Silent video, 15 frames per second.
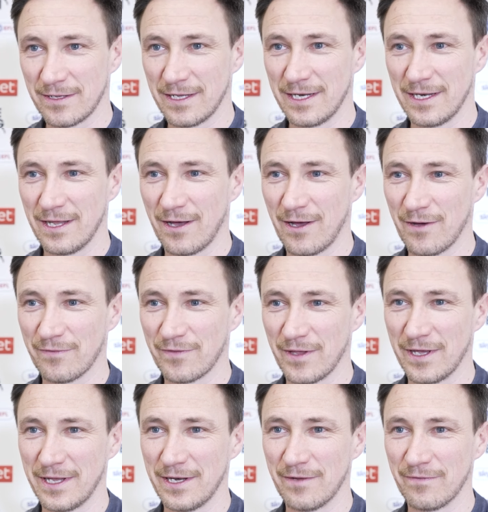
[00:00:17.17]
in the
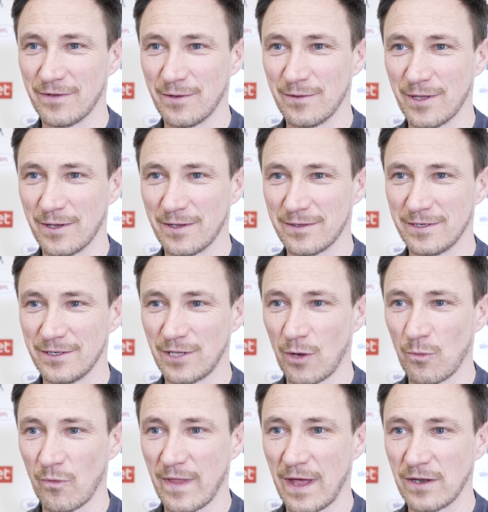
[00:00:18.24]
after interview, that you
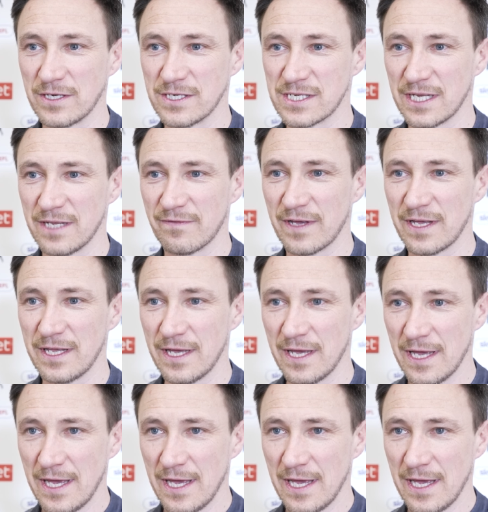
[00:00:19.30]
don't want that on your CV,